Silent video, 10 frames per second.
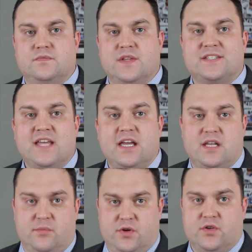The second
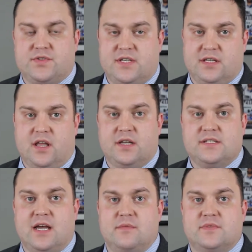number you'll see a lot of
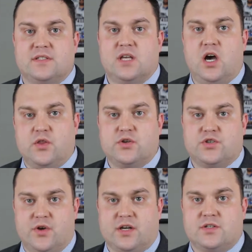times is other
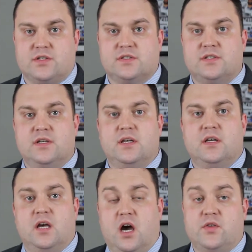structures.
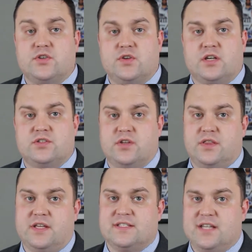Other structures are
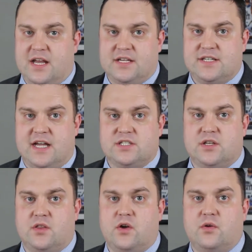things not attached
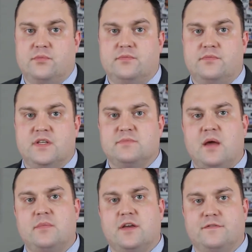to the home. This
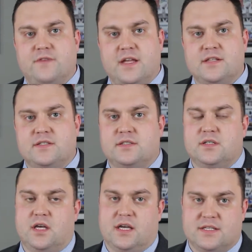might be a
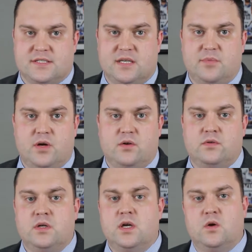fence, a
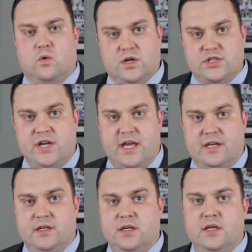gazebo, or a shed.